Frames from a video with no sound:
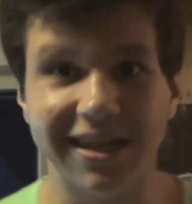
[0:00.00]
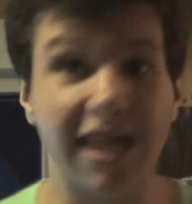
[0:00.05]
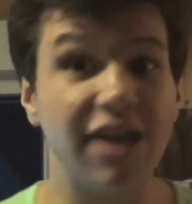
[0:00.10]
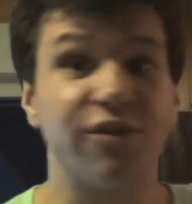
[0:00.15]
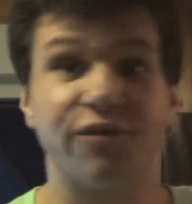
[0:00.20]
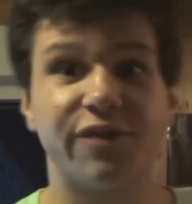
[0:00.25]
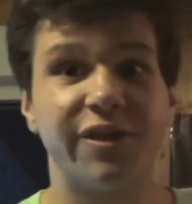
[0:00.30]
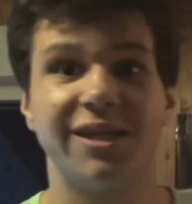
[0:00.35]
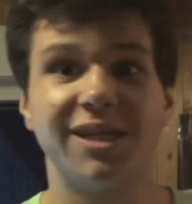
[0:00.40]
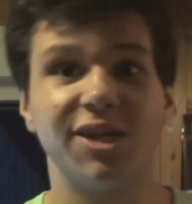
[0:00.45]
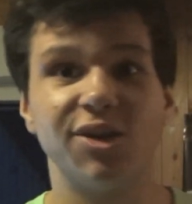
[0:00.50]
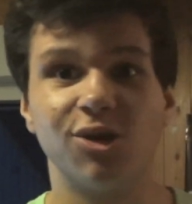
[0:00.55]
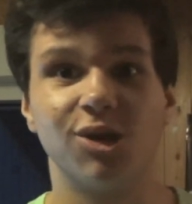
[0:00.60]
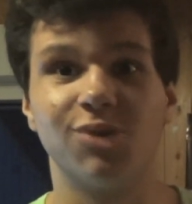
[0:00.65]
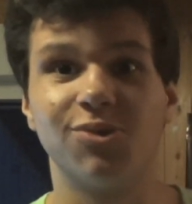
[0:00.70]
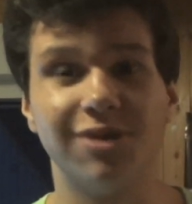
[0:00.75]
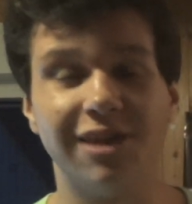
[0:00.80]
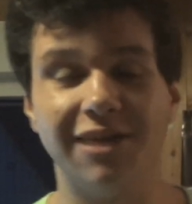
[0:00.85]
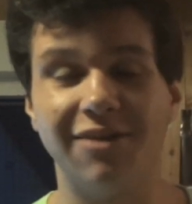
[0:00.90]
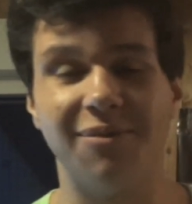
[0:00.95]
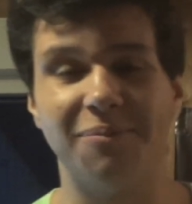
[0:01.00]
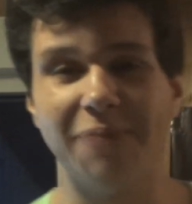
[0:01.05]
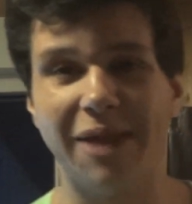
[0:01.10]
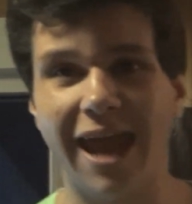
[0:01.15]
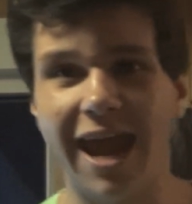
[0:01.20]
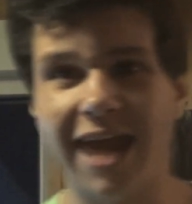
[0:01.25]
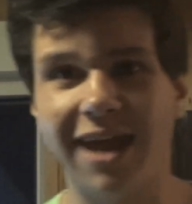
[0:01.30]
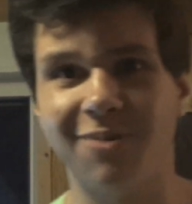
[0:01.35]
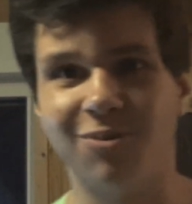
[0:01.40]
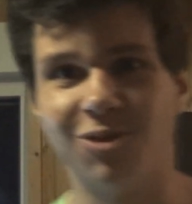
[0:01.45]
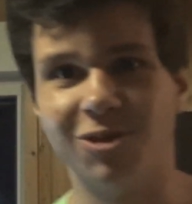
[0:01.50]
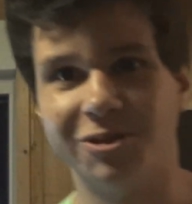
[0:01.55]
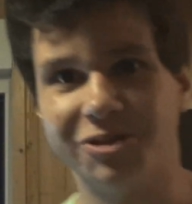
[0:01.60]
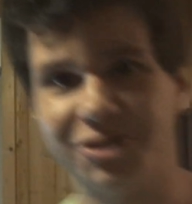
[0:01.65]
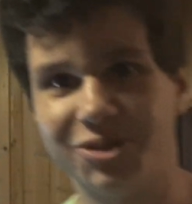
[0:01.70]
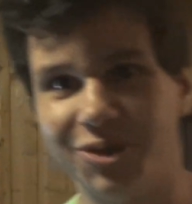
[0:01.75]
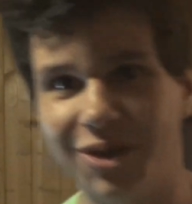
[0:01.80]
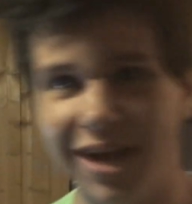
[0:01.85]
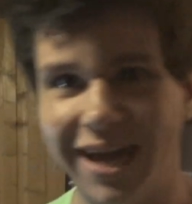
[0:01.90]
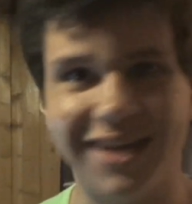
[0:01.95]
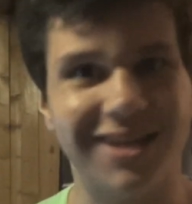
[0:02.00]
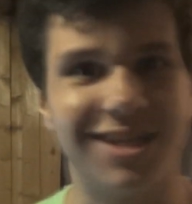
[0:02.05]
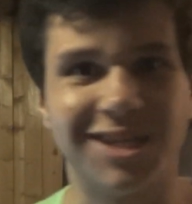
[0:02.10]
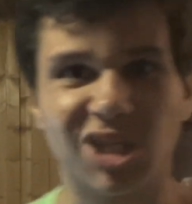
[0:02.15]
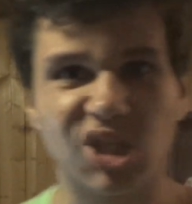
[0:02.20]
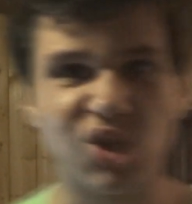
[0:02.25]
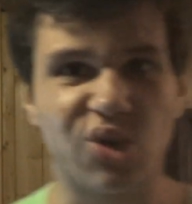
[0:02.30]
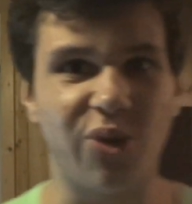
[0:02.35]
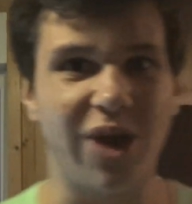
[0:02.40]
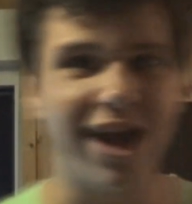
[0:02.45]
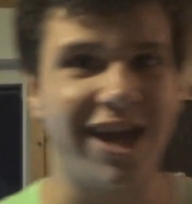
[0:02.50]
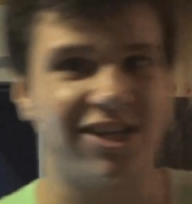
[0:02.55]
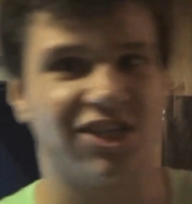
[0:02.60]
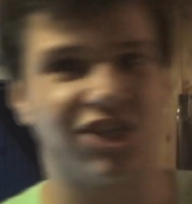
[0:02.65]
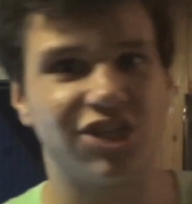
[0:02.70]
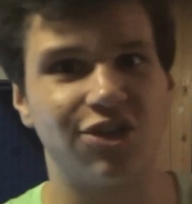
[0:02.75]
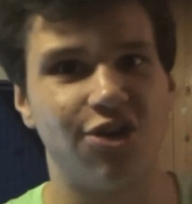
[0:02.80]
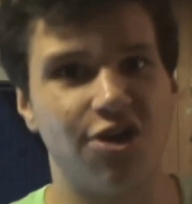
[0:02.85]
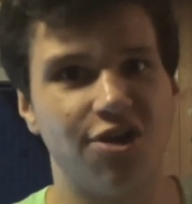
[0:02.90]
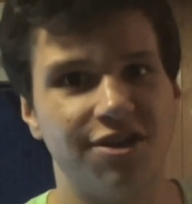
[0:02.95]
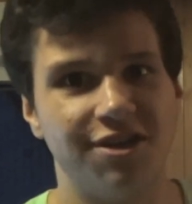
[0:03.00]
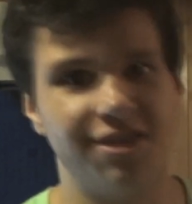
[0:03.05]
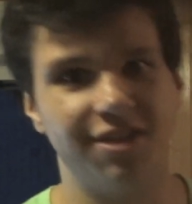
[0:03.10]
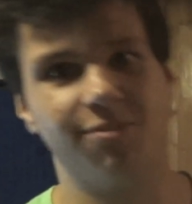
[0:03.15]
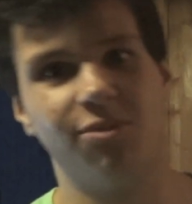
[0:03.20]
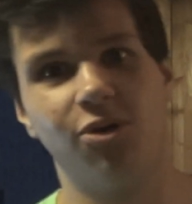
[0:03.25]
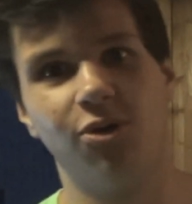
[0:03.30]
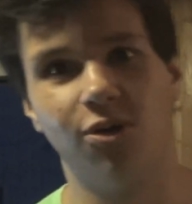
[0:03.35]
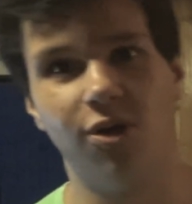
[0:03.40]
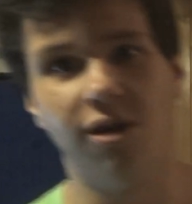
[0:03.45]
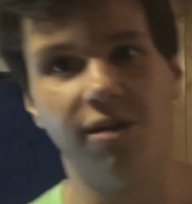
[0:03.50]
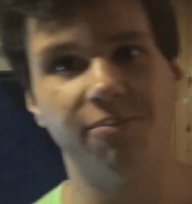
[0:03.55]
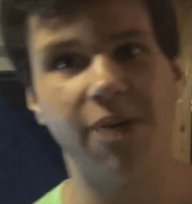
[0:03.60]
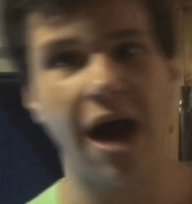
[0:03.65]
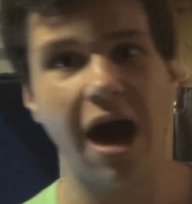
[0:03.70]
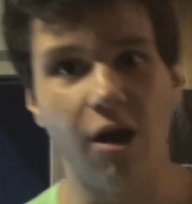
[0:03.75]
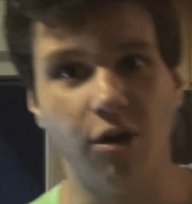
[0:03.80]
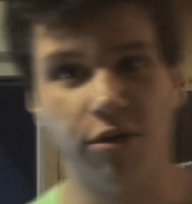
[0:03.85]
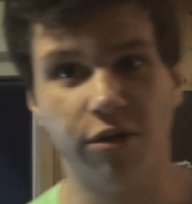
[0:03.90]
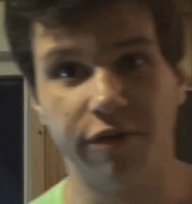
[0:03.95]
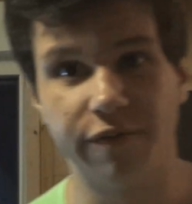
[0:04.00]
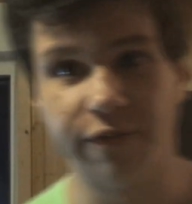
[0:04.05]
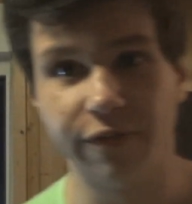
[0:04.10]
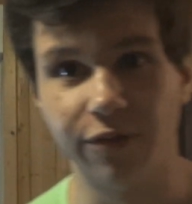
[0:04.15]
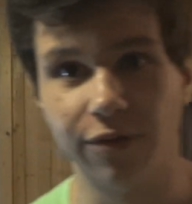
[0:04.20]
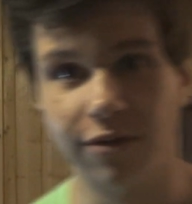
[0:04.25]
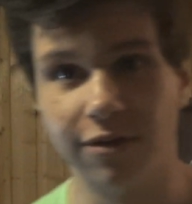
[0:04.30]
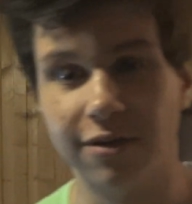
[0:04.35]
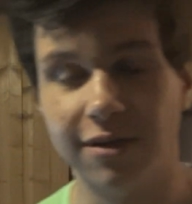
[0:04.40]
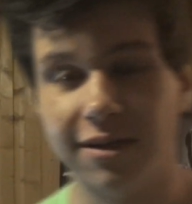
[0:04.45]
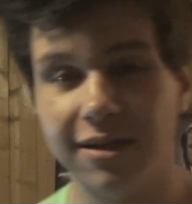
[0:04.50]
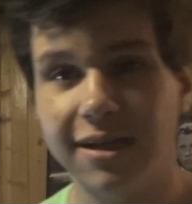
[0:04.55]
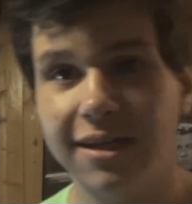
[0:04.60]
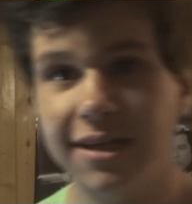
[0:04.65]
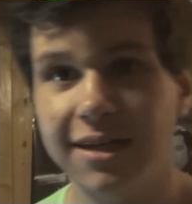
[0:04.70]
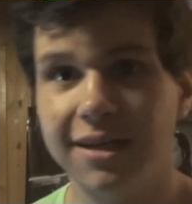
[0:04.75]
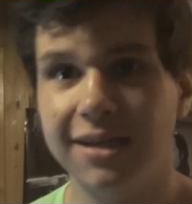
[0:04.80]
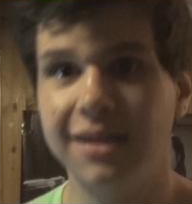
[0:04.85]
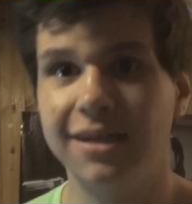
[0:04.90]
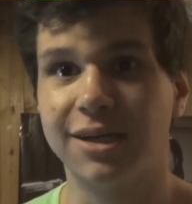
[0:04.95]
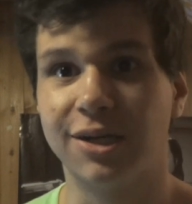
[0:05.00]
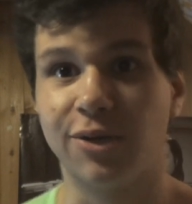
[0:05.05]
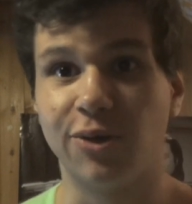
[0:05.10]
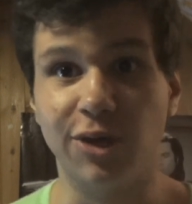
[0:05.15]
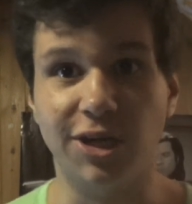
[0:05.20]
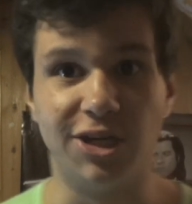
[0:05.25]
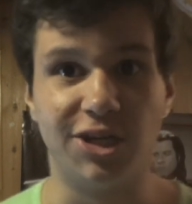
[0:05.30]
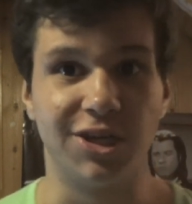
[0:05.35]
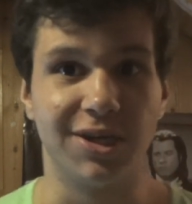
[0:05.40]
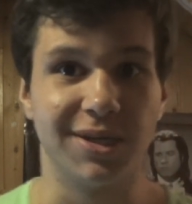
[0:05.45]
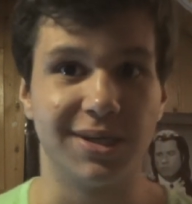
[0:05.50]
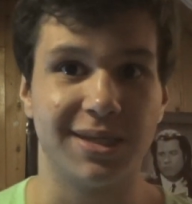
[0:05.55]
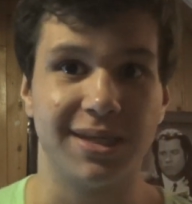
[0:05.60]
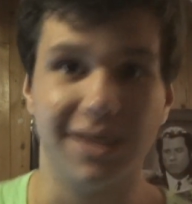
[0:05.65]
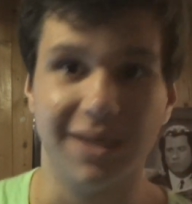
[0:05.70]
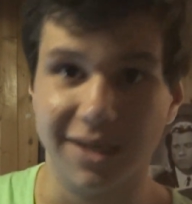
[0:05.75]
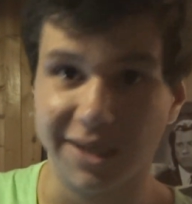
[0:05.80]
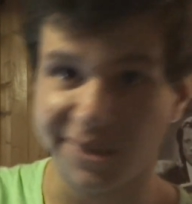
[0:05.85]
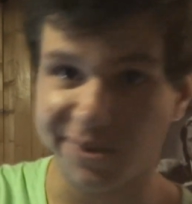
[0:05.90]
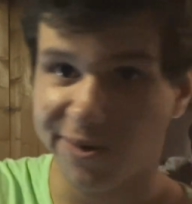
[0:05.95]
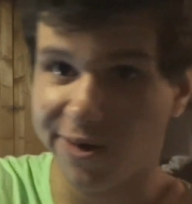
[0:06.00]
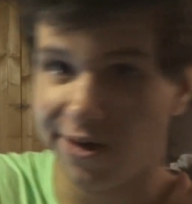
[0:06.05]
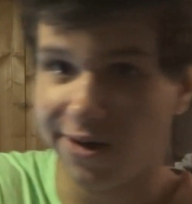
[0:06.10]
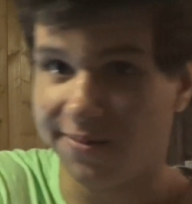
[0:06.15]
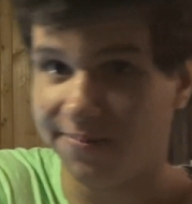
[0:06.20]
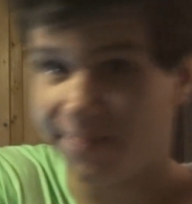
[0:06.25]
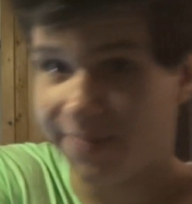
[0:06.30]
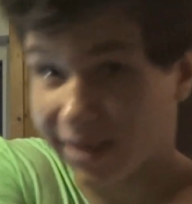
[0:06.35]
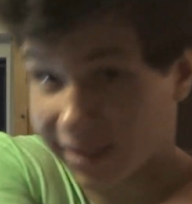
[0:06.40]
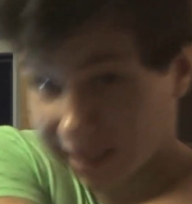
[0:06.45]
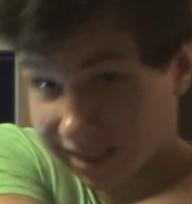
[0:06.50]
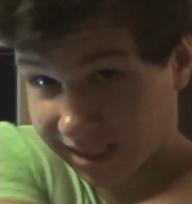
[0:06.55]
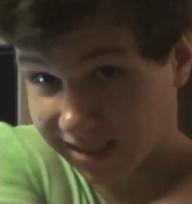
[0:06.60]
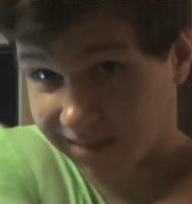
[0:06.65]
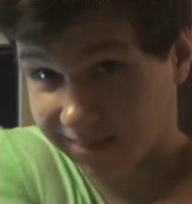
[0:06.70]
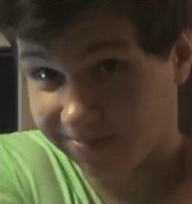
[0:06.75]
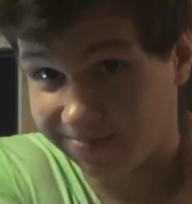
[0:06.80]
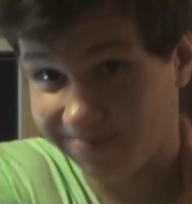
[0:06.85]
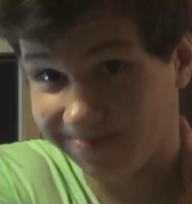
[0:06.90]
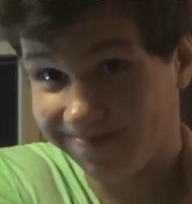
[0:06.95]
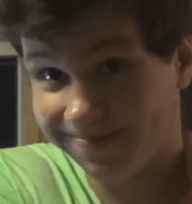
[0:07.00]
none of these heroes would even be able to lay a scratch on the more powerful creatures in this world, but